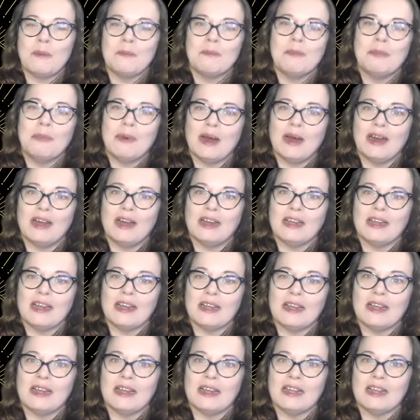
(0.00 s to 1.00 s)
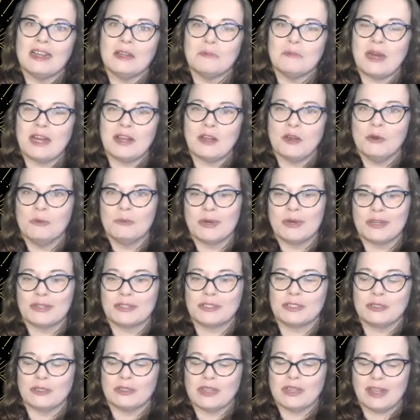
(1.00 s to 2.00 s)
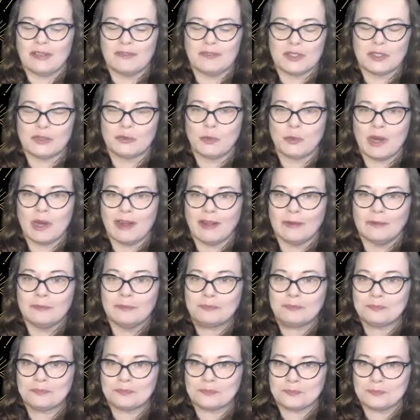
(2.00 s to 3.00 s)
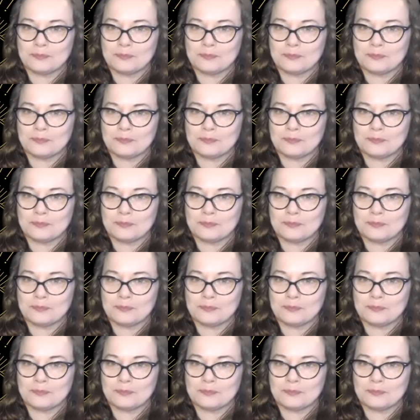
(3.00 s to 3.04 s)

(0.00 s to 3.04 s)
but in my own personal life as well.